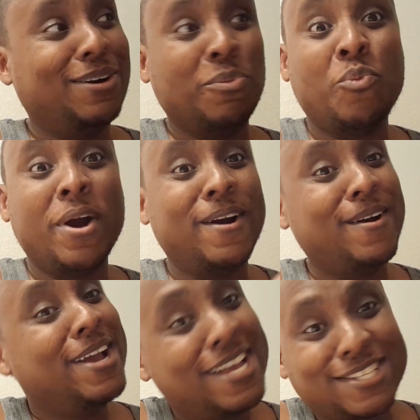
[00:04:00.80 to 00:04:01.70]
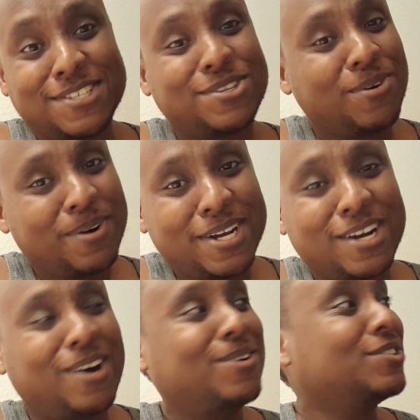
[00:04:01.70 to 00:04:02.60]
where his story
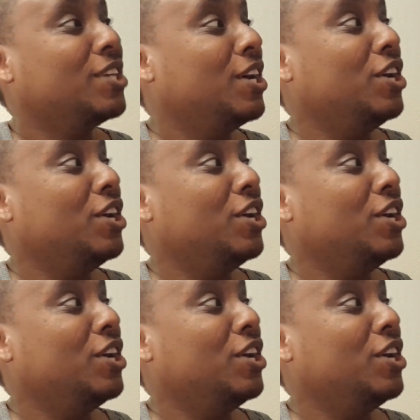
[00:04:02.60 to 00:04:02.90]
goes.